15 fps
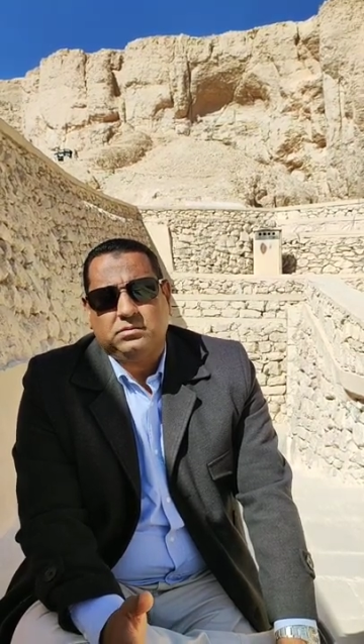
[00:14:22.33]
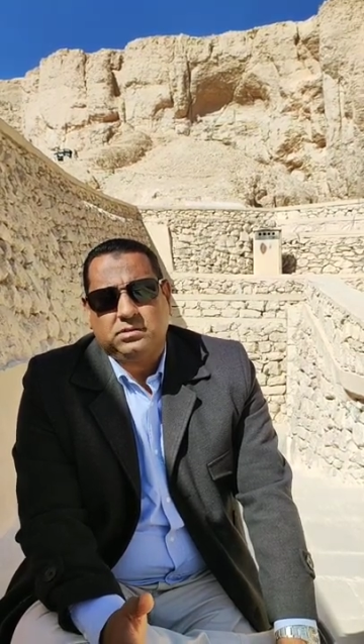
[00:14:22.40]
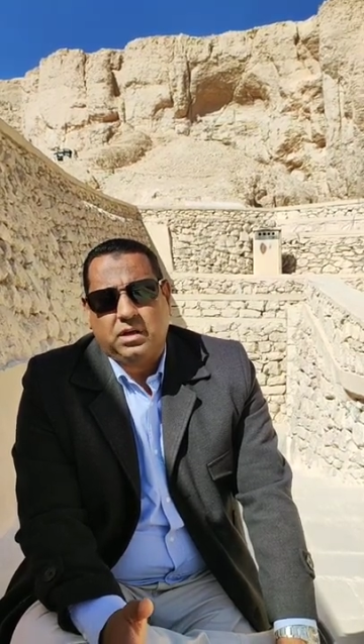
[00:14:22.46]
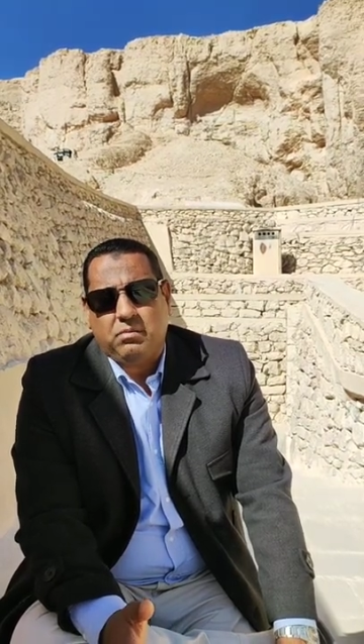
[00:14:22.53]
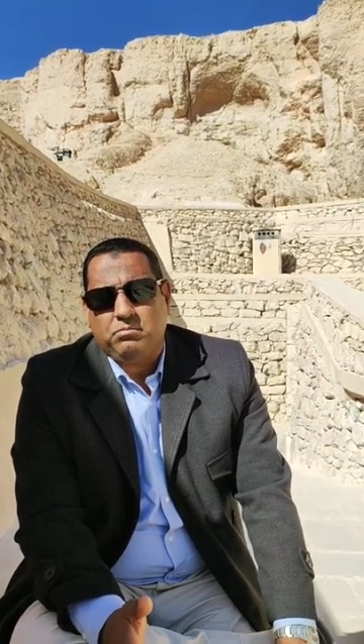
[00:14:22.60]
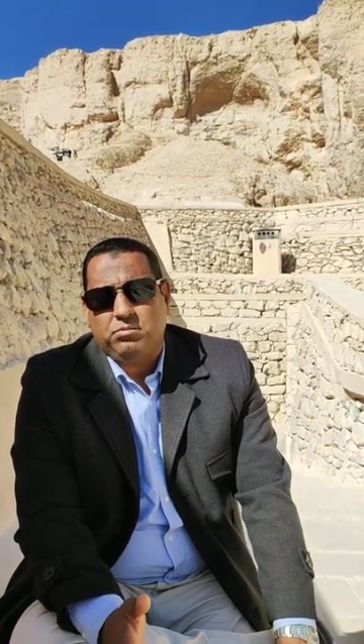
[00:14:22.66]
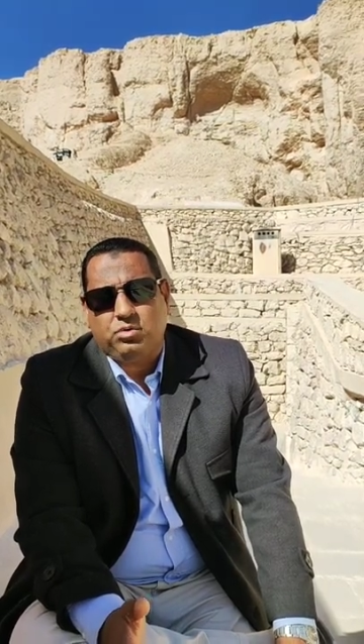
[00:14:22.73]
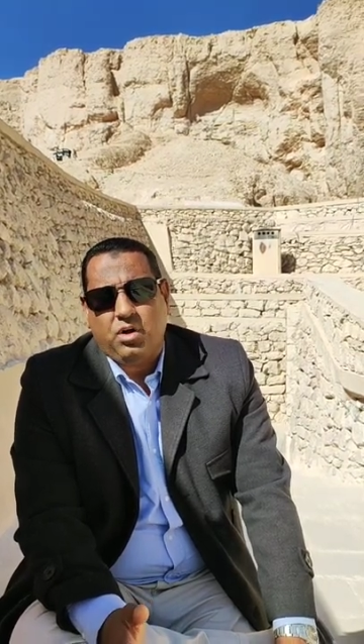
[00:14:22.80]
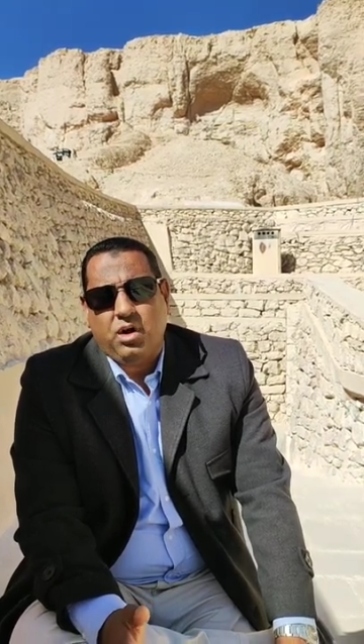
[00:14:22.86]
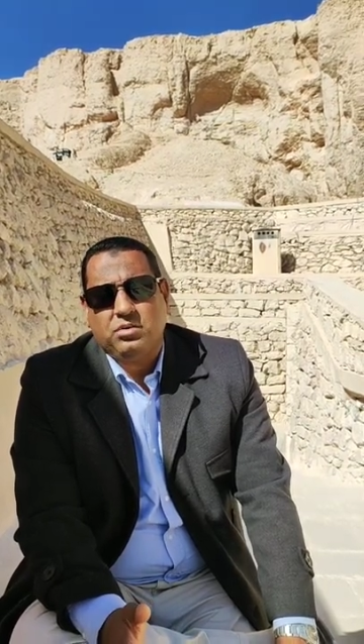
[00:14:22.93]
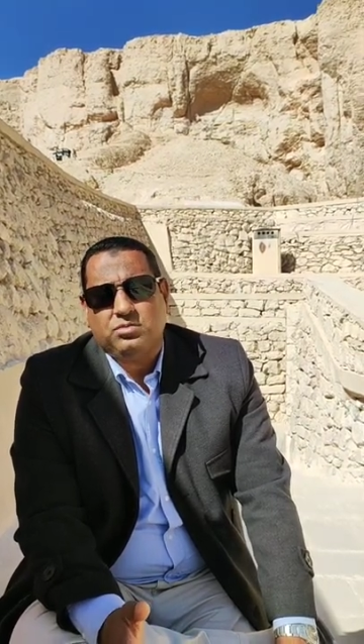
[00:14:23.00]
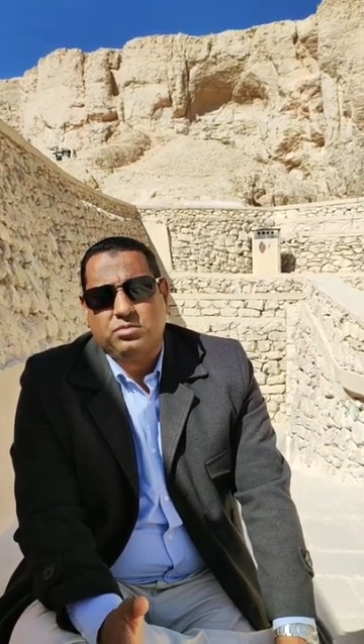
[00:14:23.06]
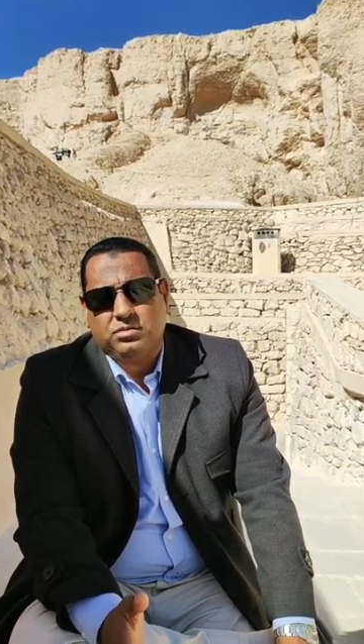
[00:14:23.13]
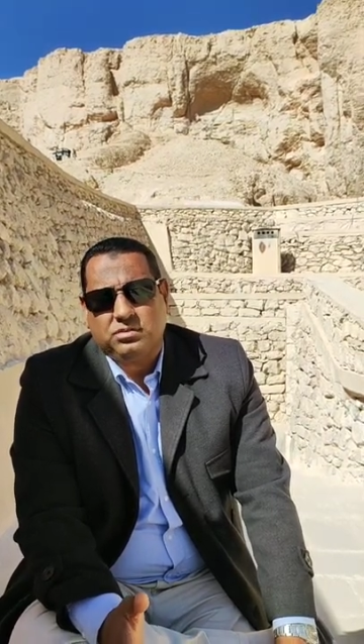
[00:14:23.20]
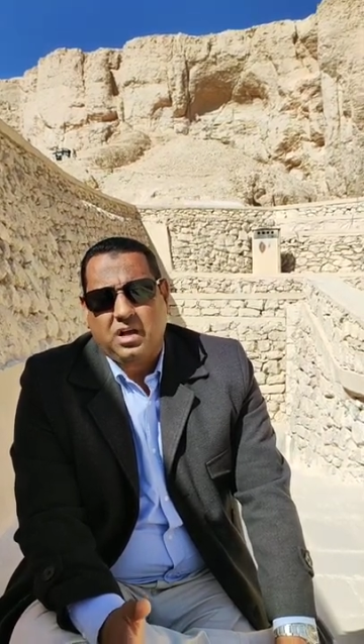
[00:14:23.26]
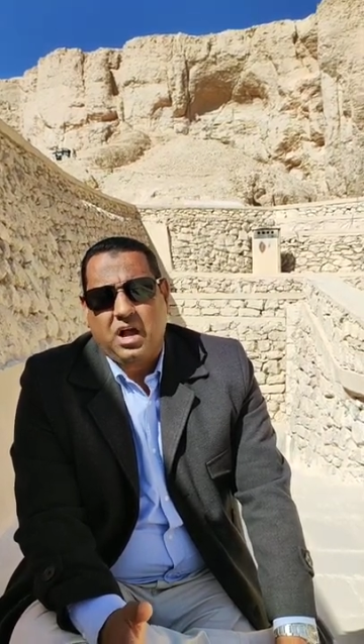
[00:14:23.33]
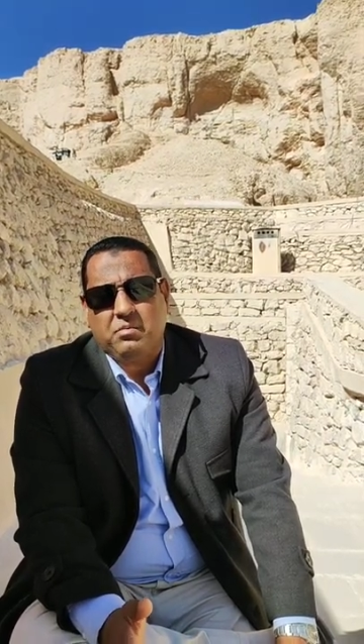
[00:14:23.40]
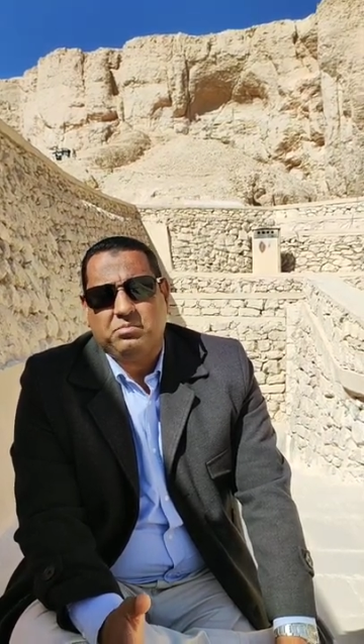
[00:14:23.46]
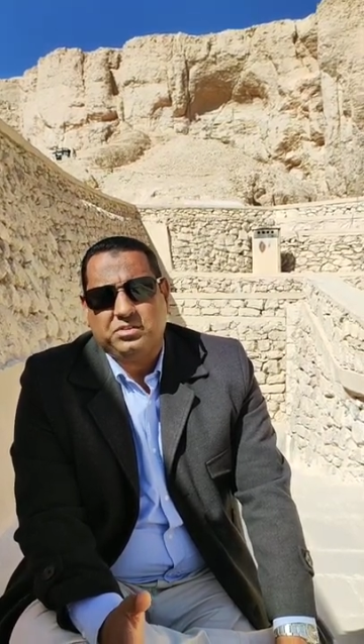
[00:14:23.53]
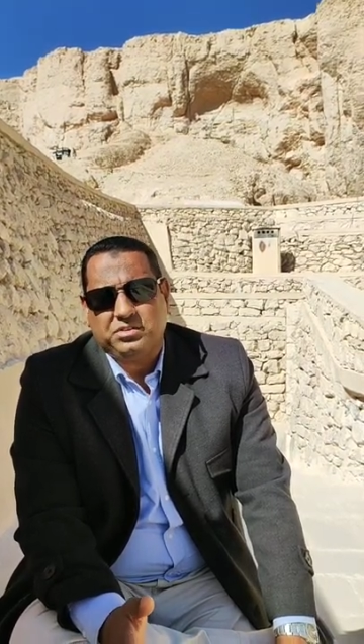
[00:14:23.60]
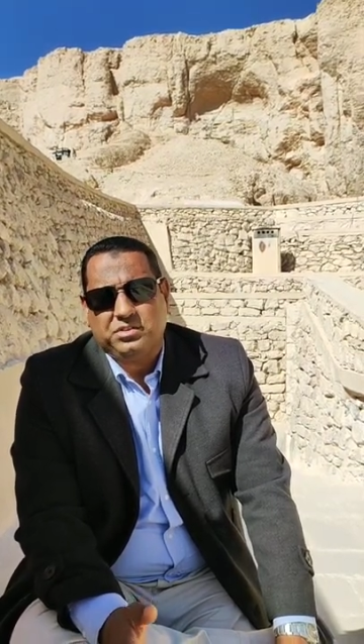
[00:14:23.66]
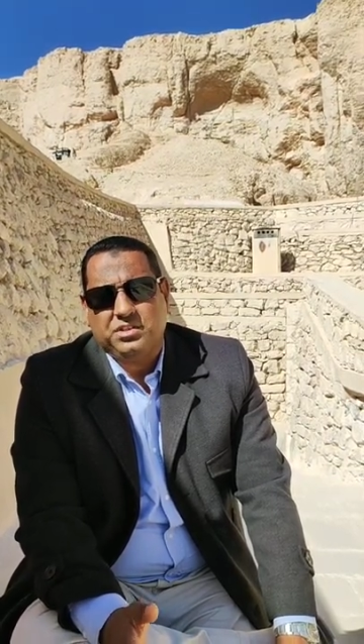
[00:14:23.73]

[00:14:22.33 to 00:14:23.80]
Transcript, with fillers: some bronze or copper